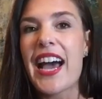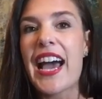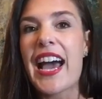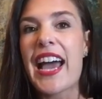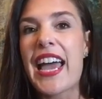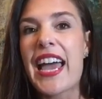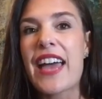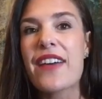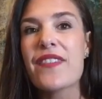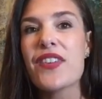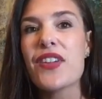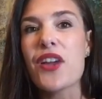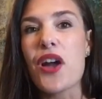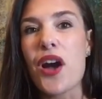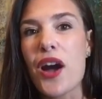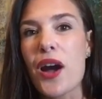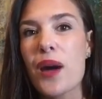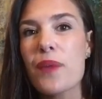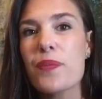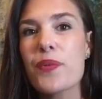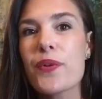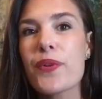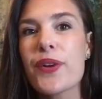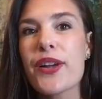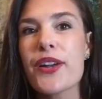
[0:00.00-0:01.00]
I have an
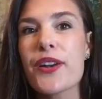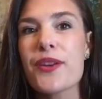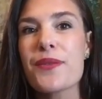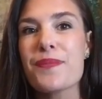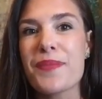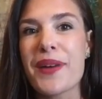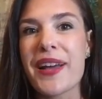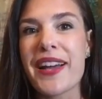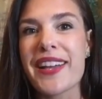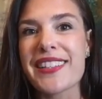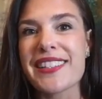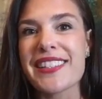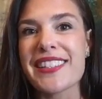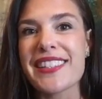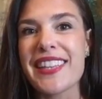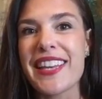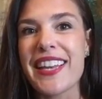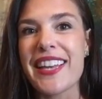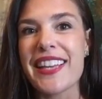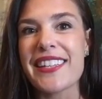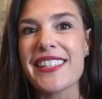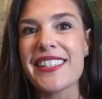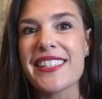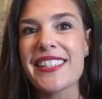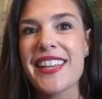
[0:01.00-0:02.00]
operator
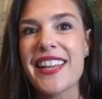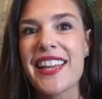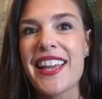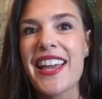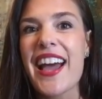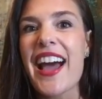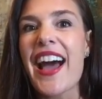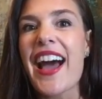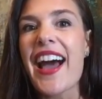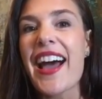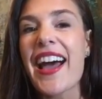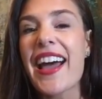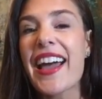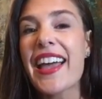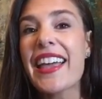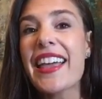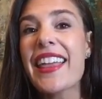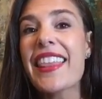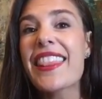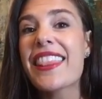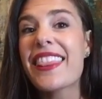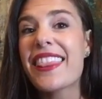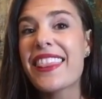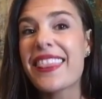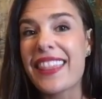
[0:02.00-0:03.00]
mindset. I
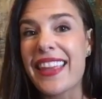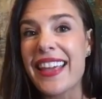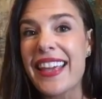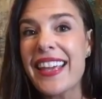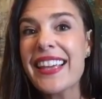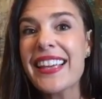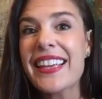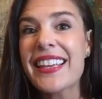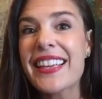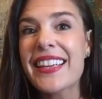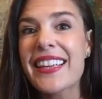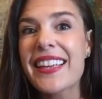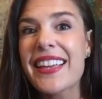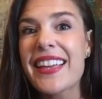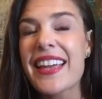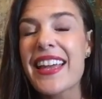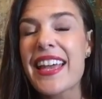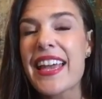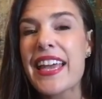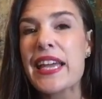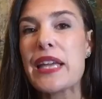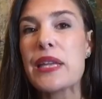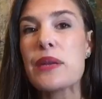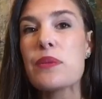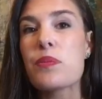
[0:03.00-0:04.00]
think
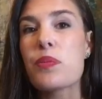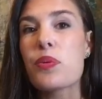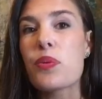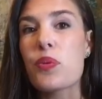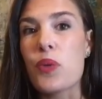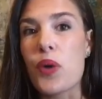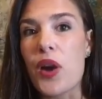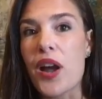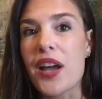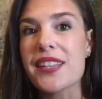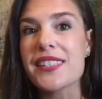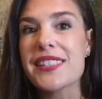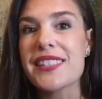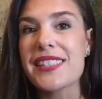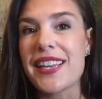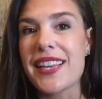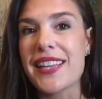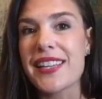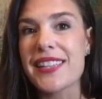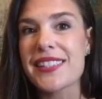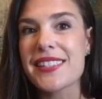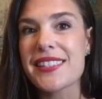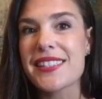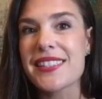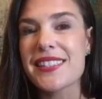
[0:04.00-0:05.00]
and
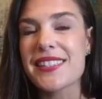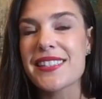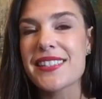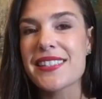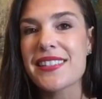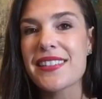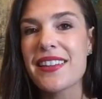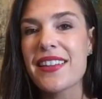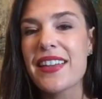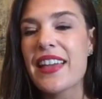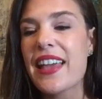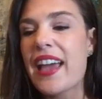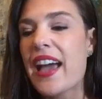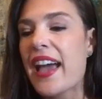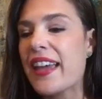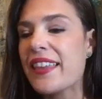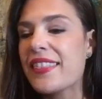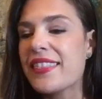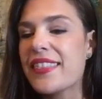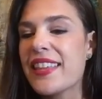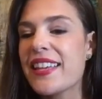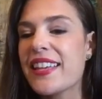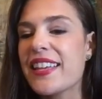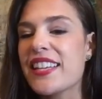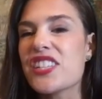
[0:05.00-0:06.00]
process. I
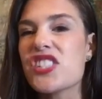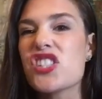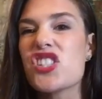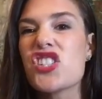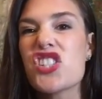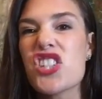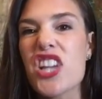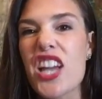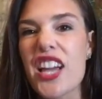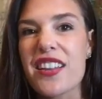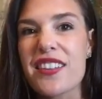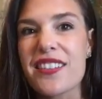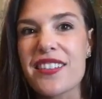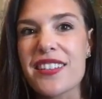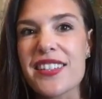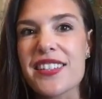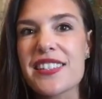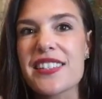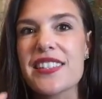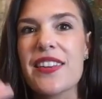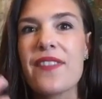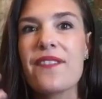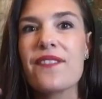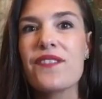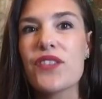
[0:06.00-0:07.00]
think in
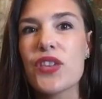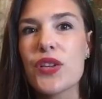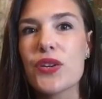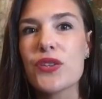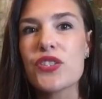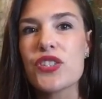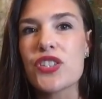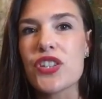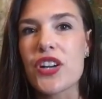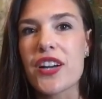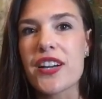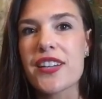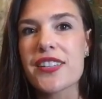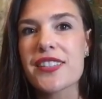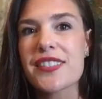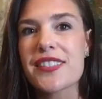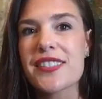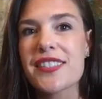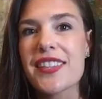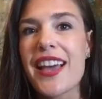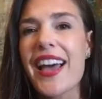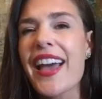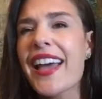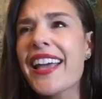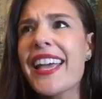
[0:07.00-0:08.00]
checklists and flowcharts.
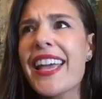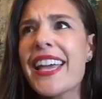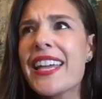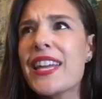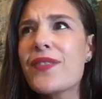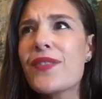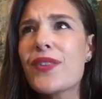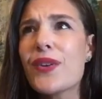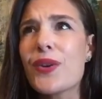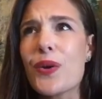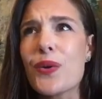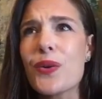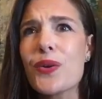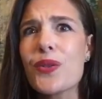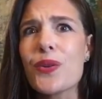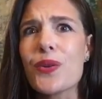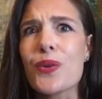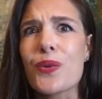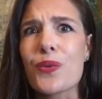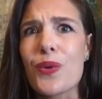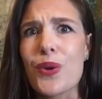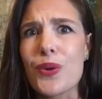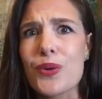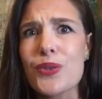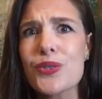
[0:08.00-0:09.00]
I can't even go to the
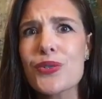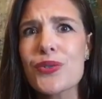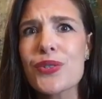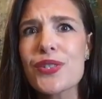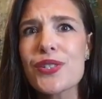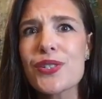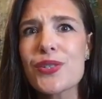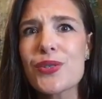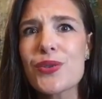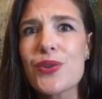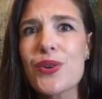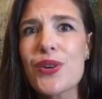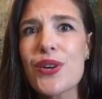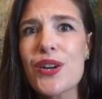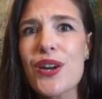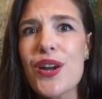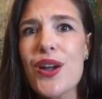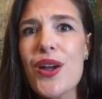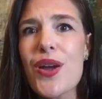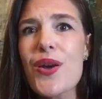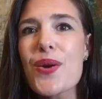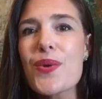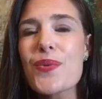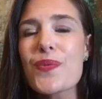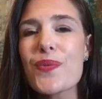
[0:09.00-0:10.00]
grocery store
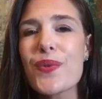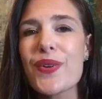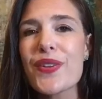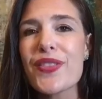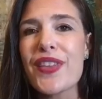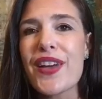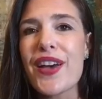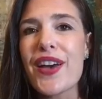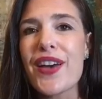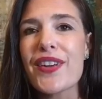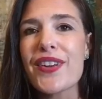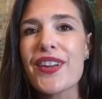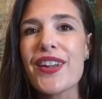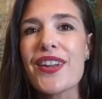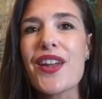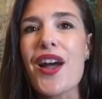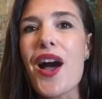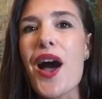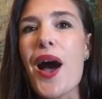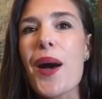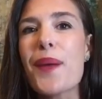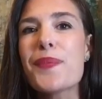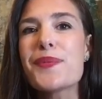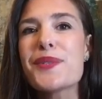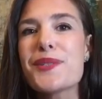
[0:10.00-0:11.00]
without an
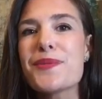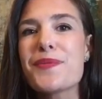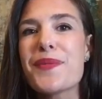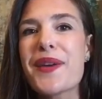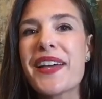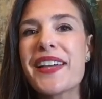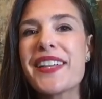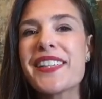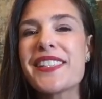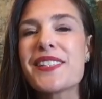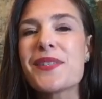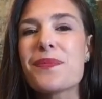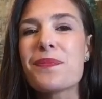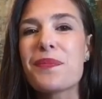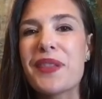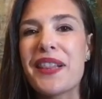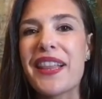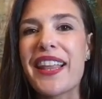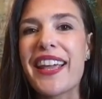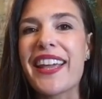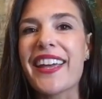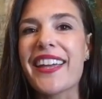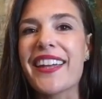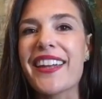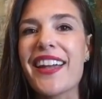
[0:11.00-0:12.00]
optimized
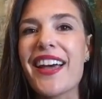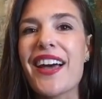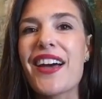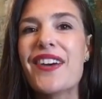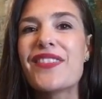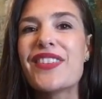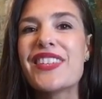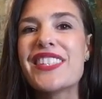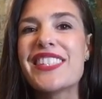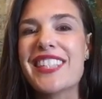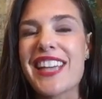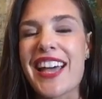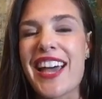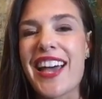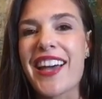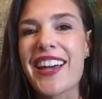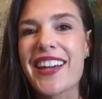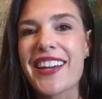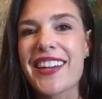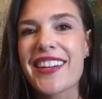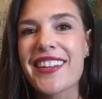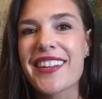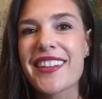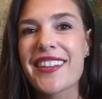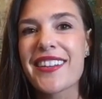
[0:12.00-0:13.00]
plan of
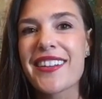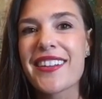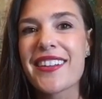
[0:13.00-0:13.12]
attack.